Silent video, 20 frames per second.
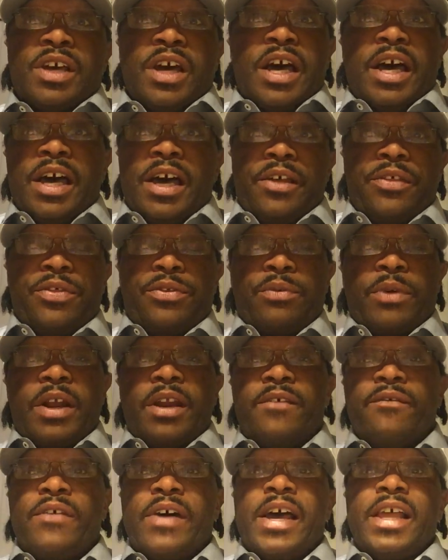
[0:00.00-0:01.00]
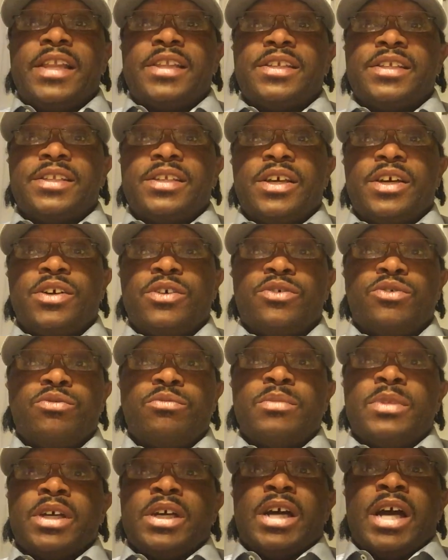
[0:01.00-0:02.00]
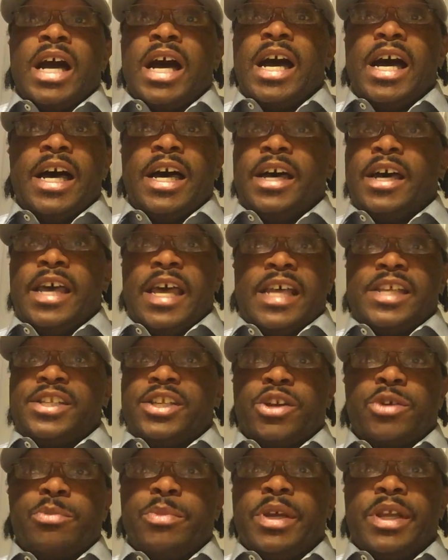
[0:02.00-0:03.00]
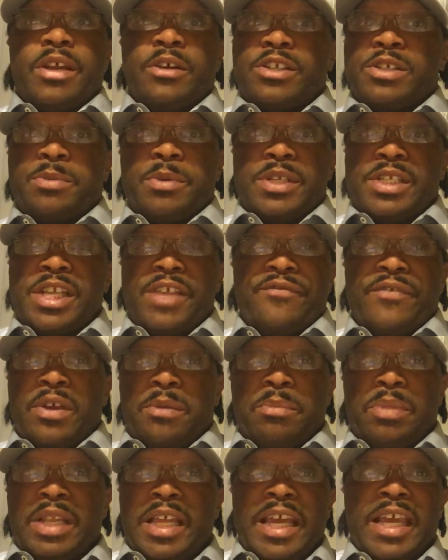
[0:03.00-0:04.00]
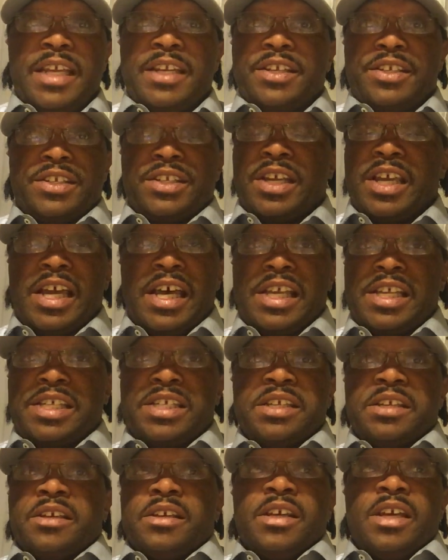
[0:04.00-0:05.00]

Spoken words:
the threat of violence in the home, has there been a specific plan discussed?